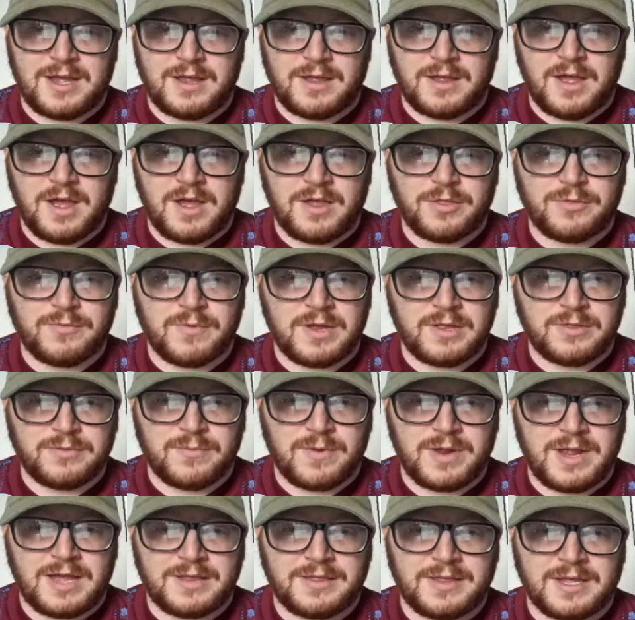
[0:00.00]

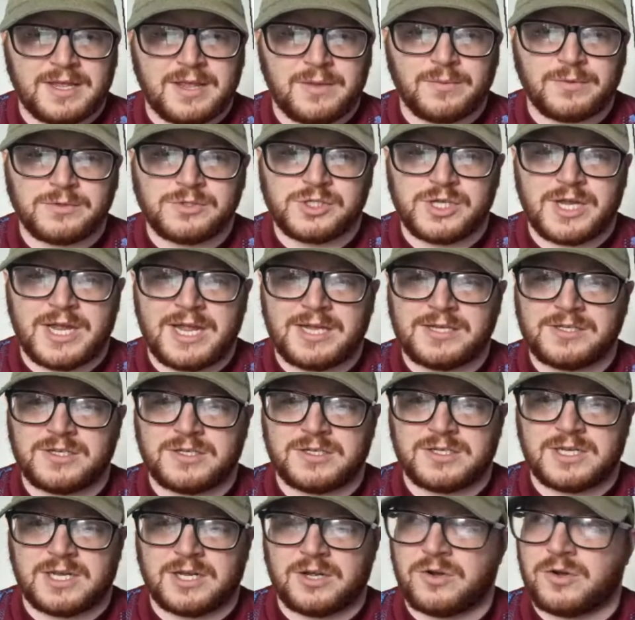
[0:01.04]
3-3. I think it will change as it